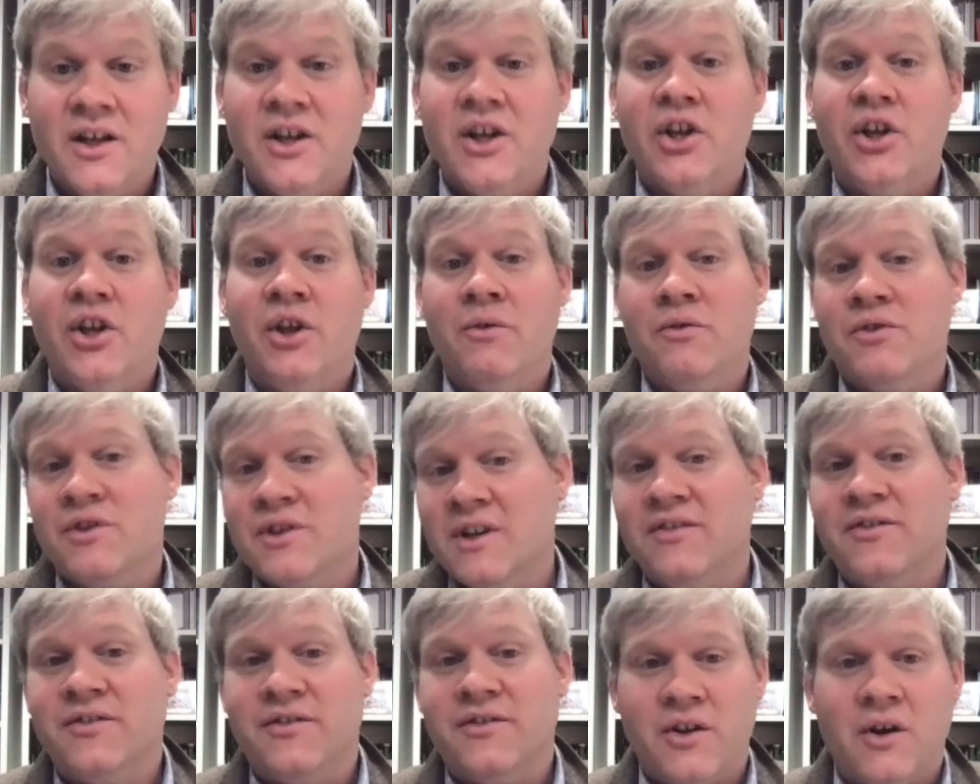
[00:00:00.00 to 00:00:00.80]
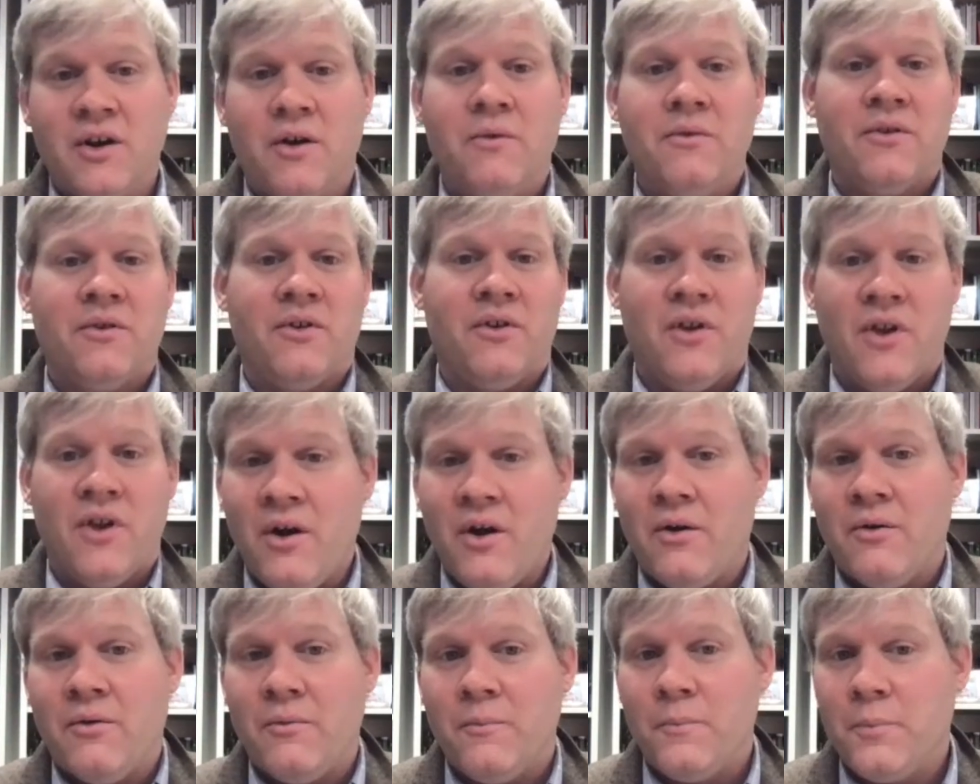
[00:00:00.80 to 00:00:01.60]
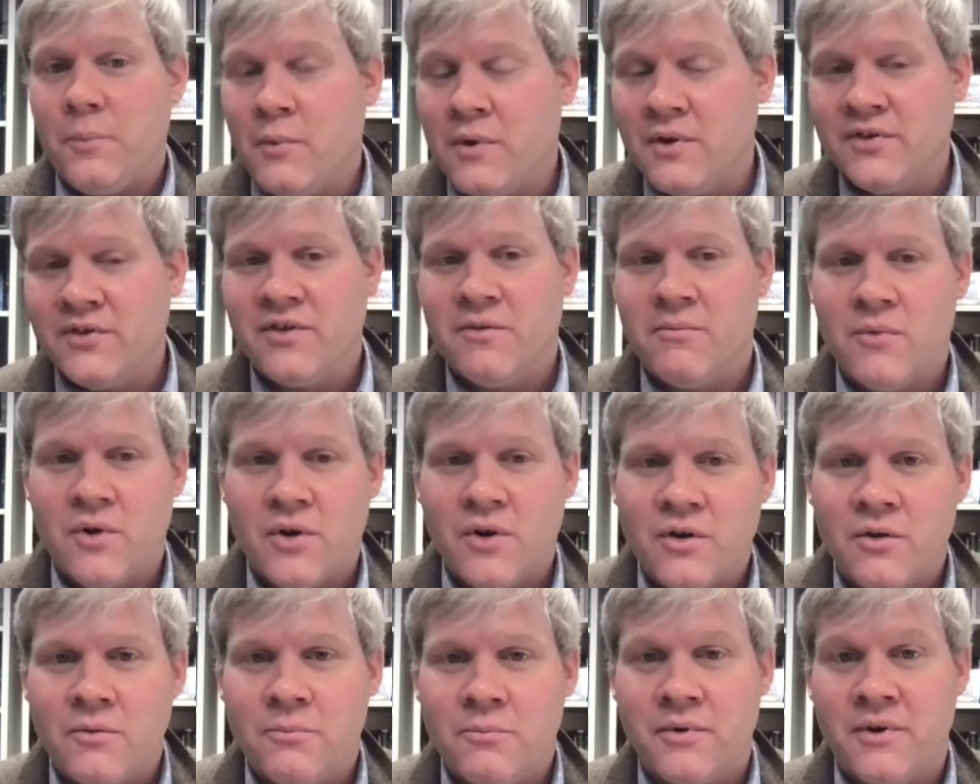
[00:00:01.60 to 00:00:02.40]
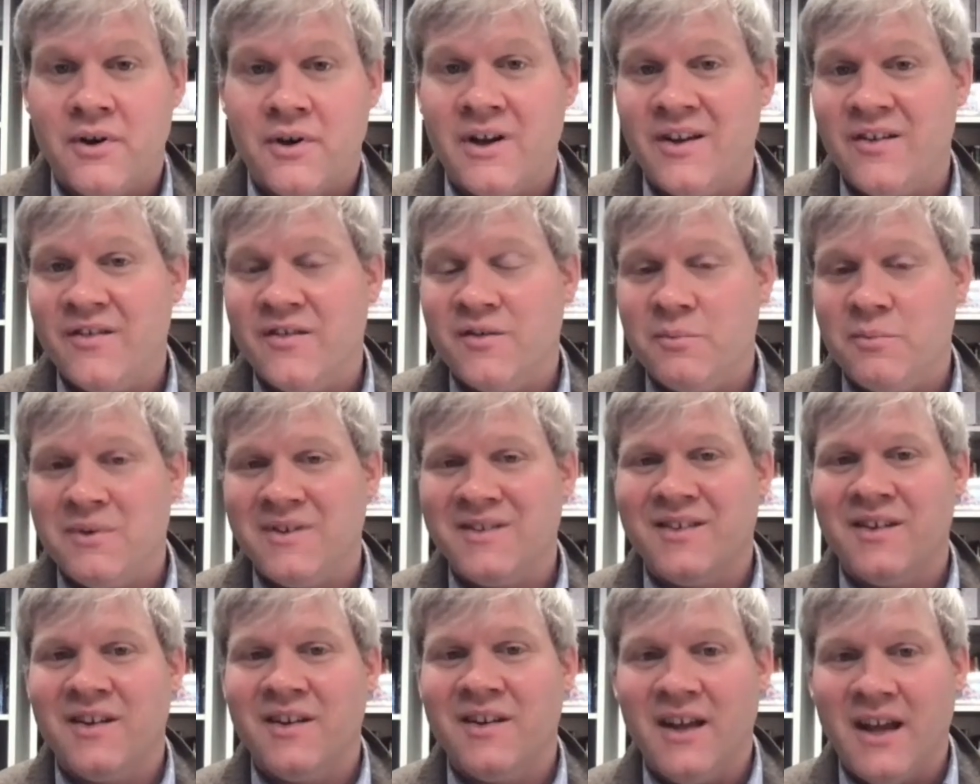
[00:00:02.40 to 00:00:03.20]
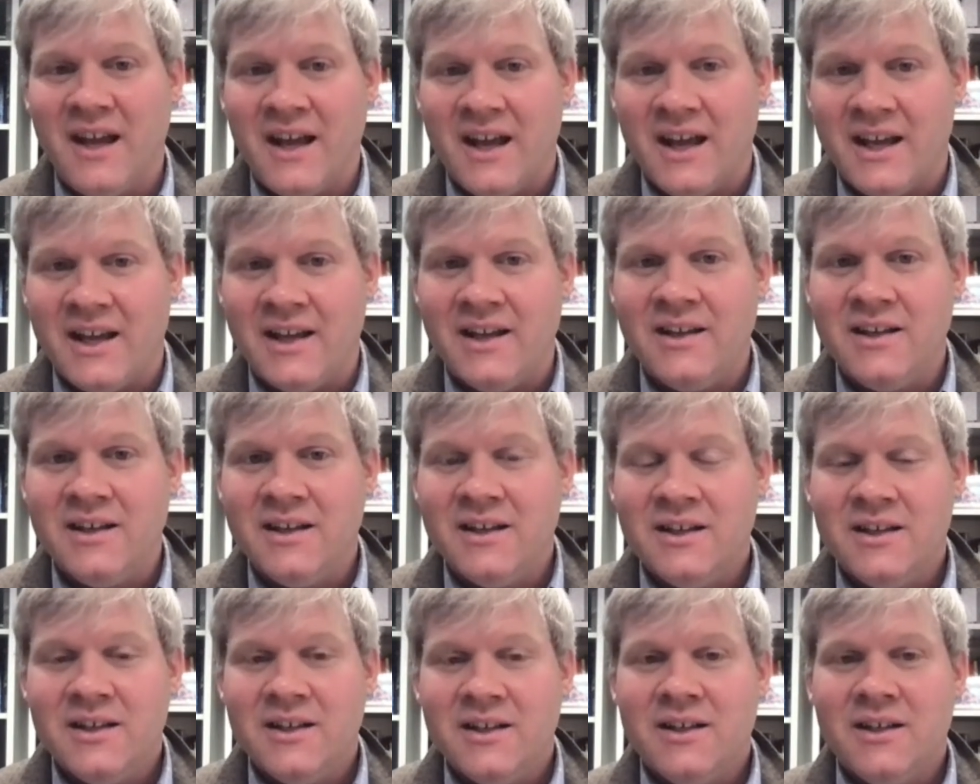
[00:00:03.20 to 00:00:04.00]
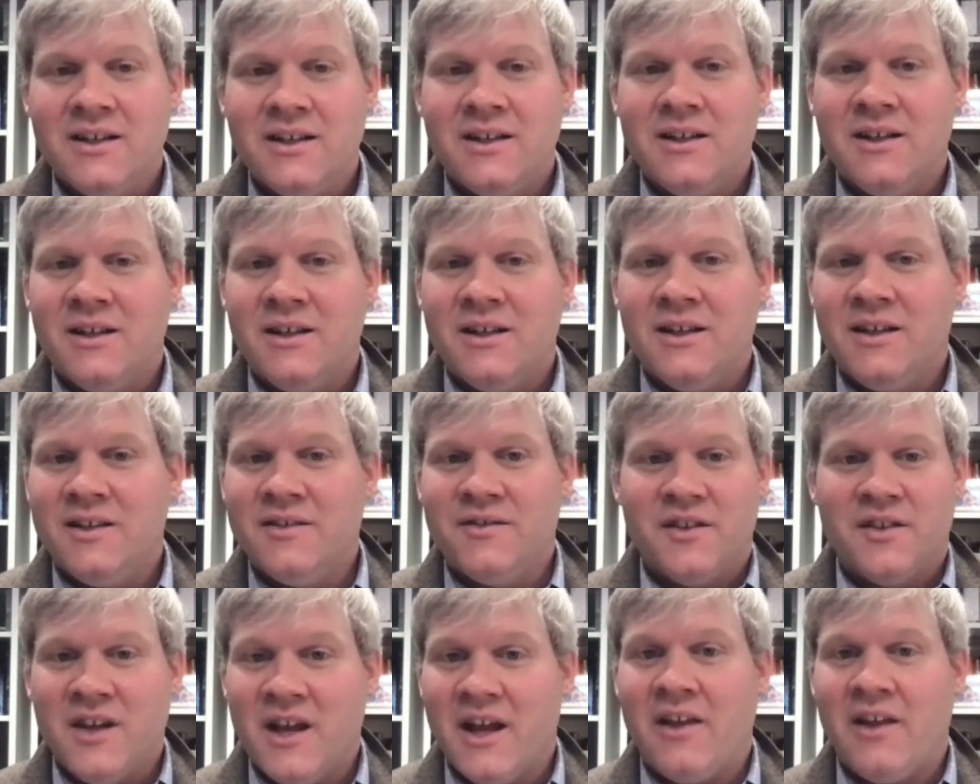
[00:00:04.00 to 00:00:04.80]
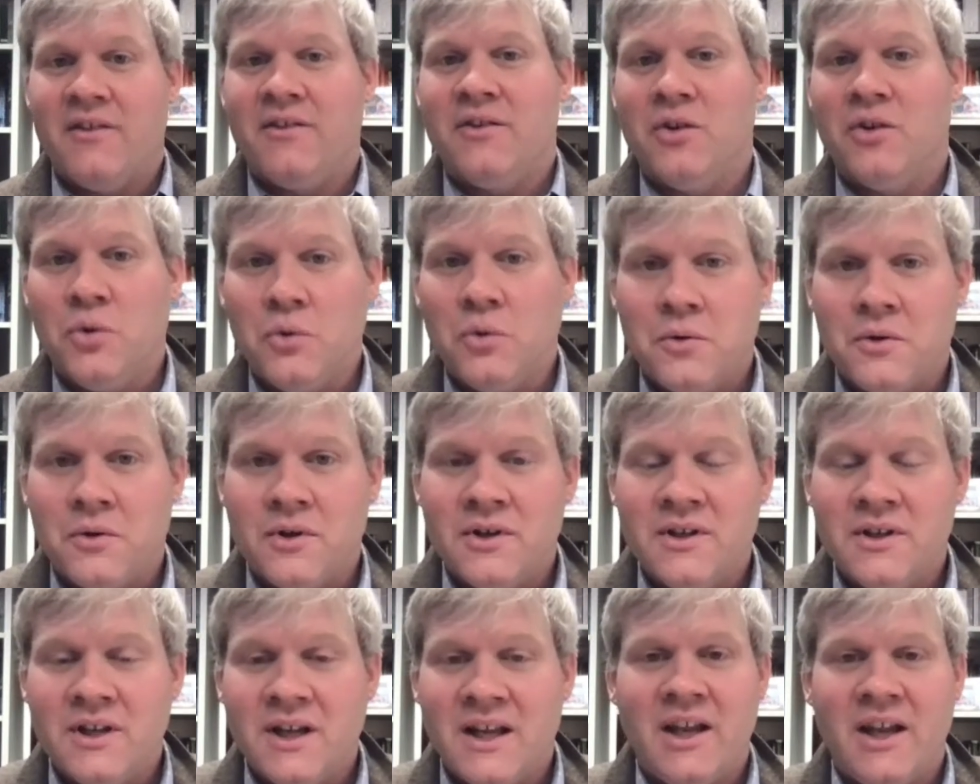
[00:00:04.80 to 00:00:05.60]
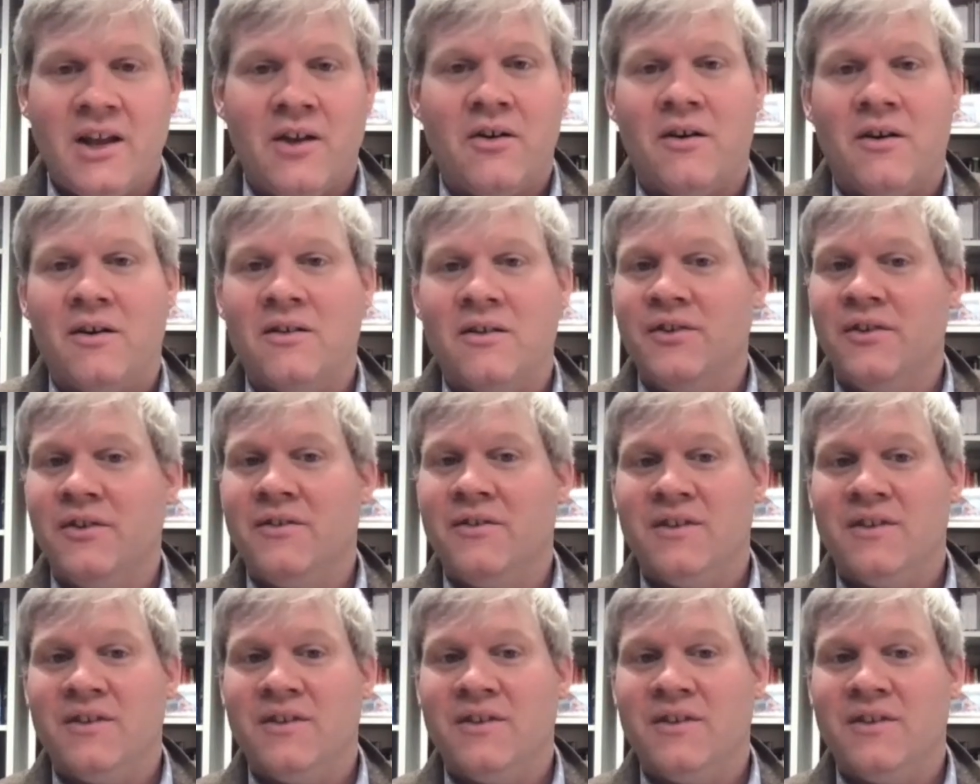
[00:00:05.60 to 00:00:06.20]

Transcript: You just don't know what tomorrow brings, but today is the day of the Lord, and He calls you to